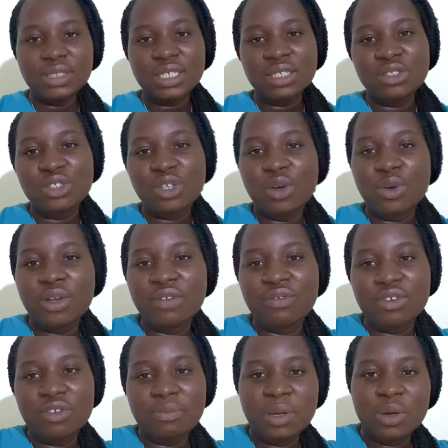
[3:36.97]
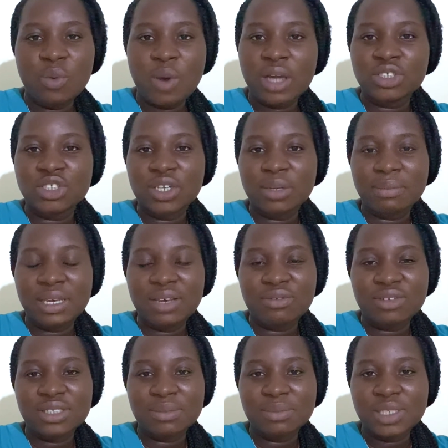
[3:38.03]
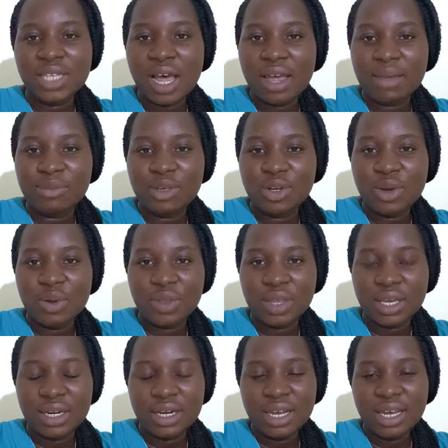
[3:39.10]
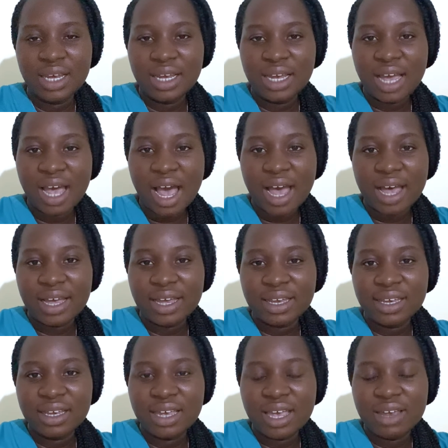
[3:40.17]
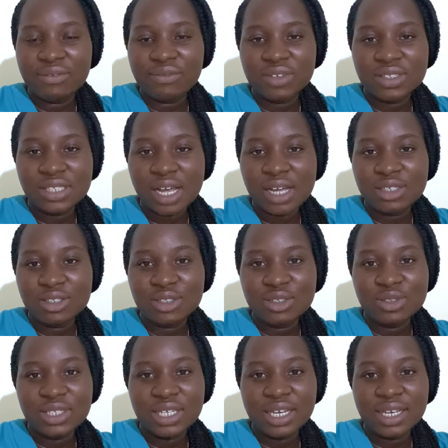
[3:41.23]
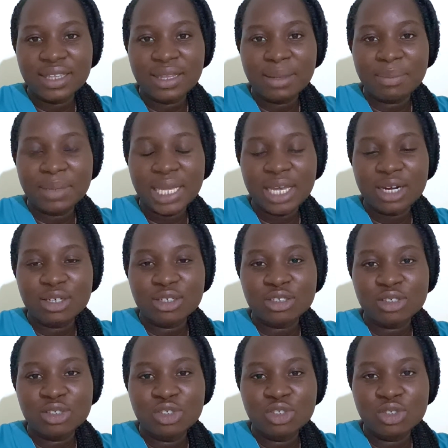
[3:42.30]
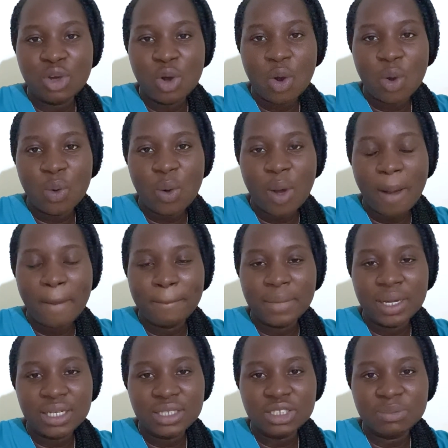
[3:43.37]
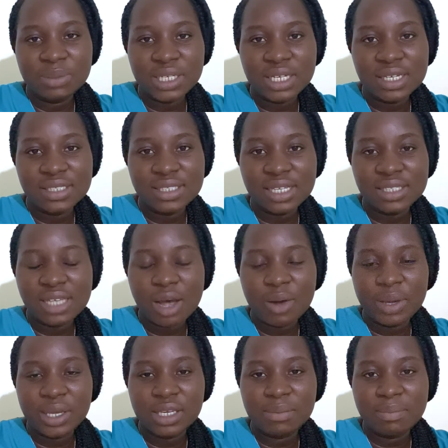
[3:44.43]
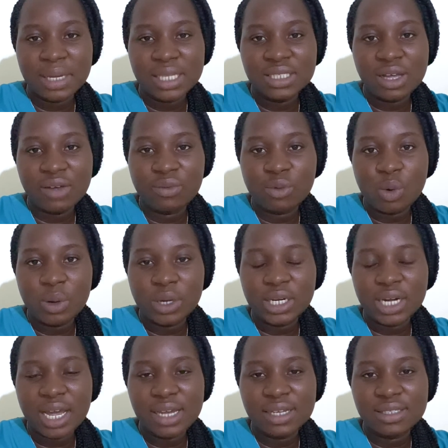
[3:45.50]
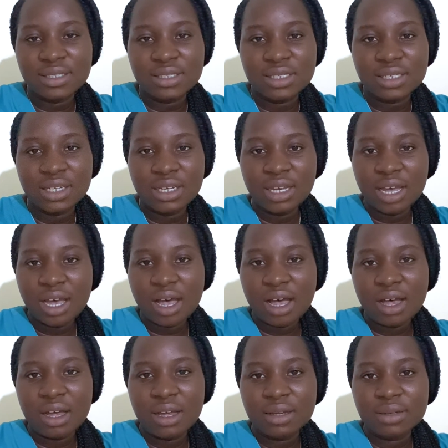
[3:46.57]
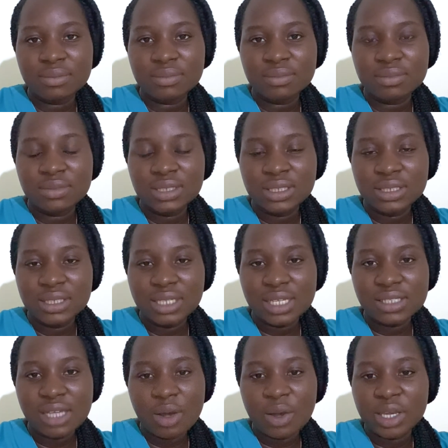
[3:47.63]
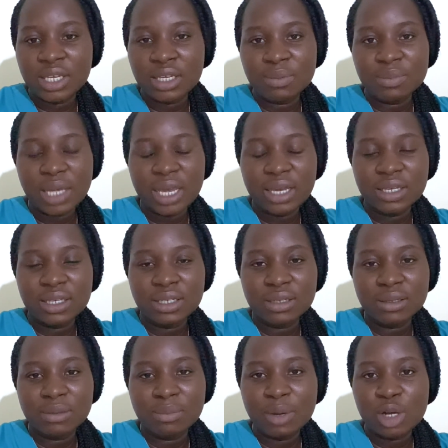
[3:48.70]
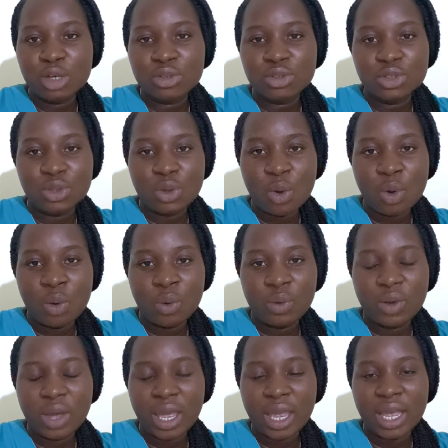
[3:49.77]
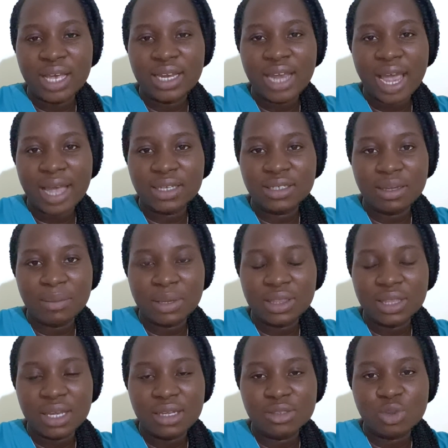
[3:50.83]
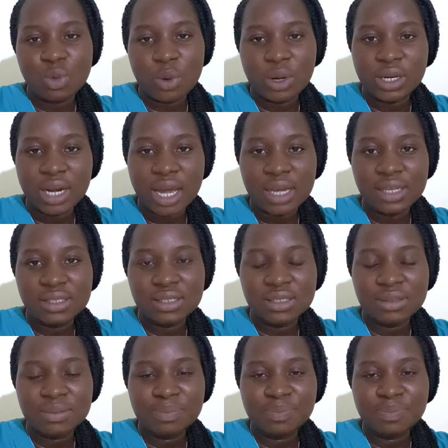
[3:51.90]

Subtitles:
So if you've been watching me for some time, you know that I emphasize using the planner so much because that's how I keep myself organized. That's how I keep like personal and academic things organized.